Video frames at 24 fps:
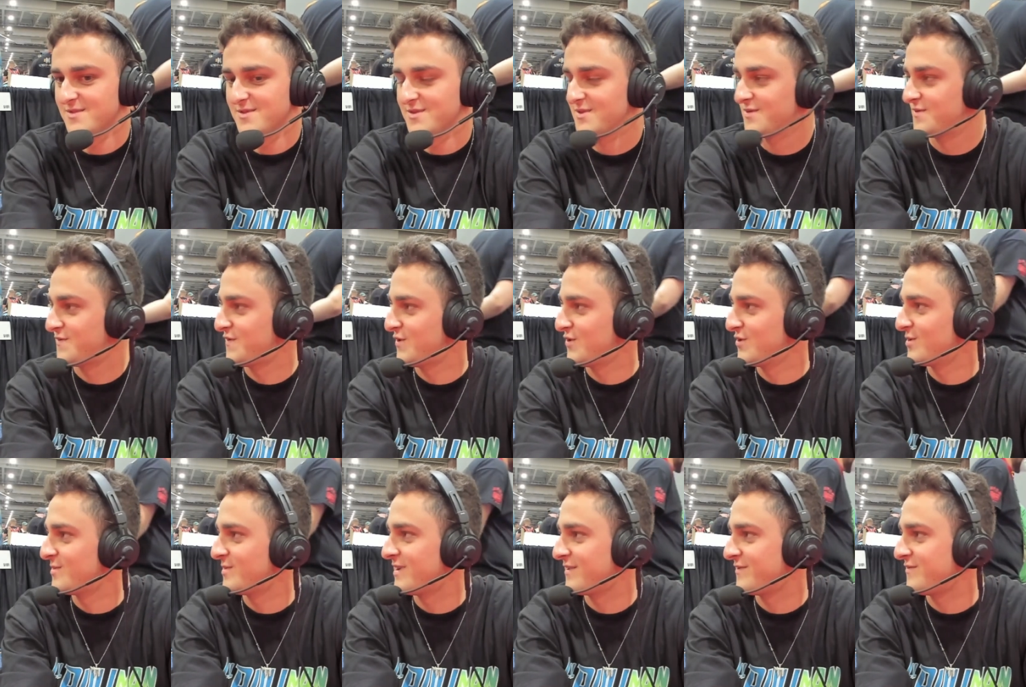
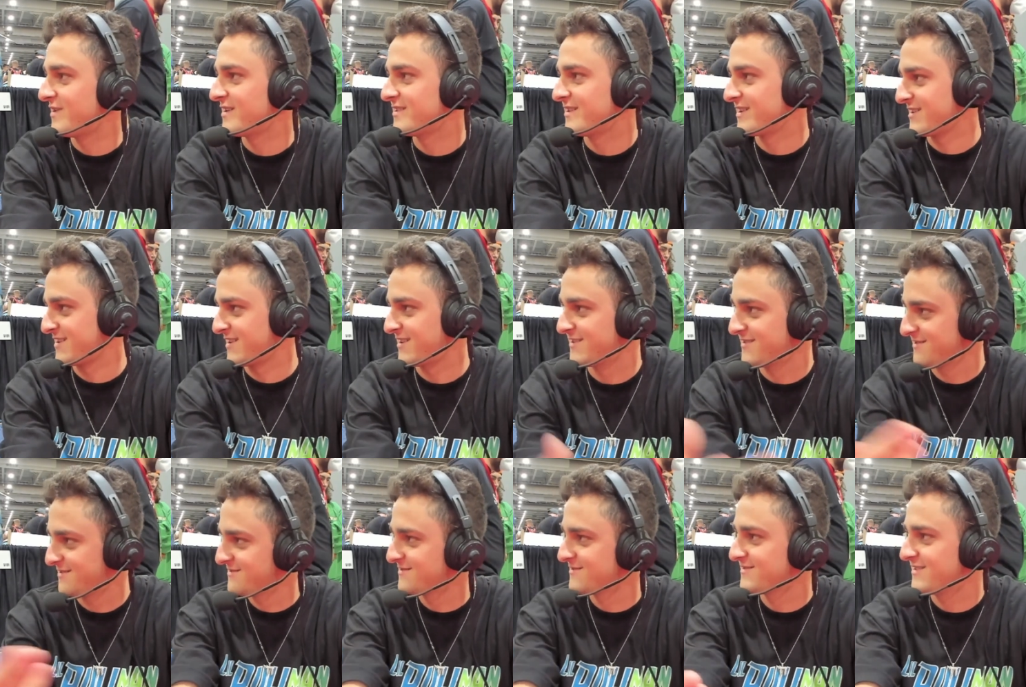fuel my fight. Like
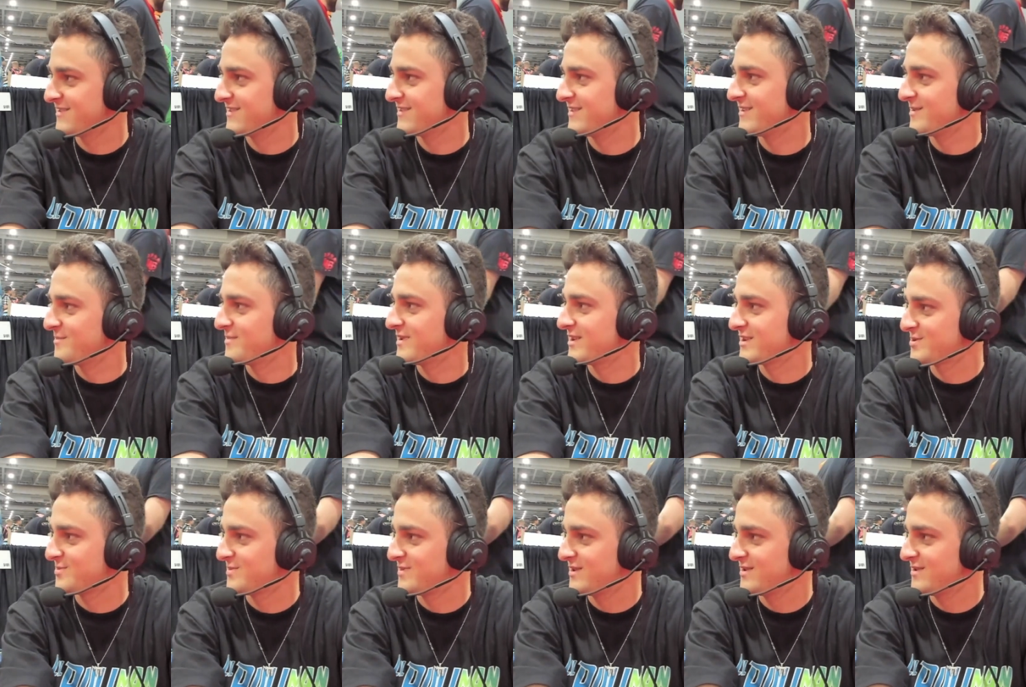I, it
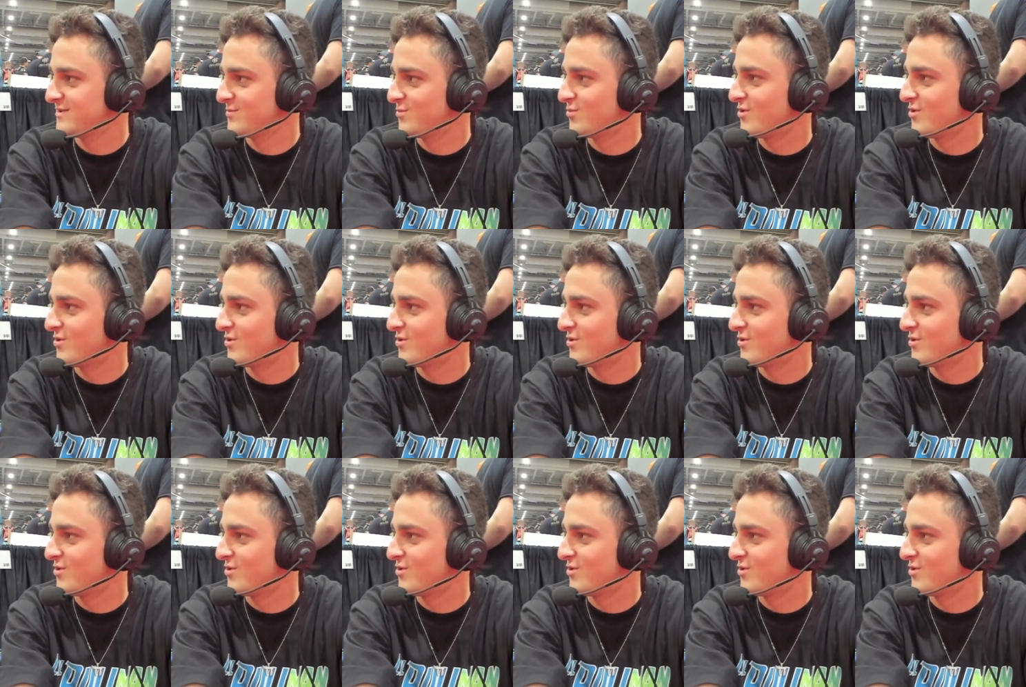makes me